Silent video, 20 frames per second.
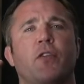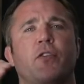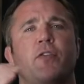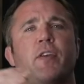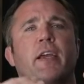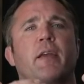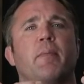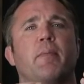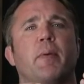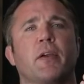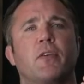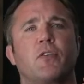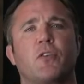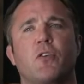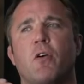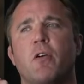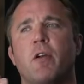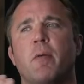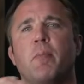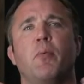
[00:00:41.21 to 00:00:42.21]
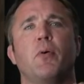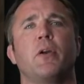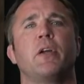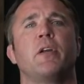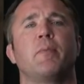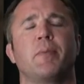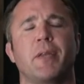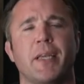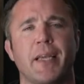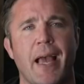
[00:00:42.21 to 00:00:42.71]
the second biggest star, and I'm putting
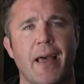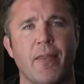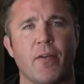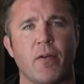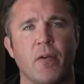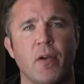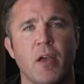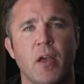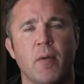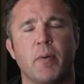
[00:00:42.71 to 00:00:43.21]
them together.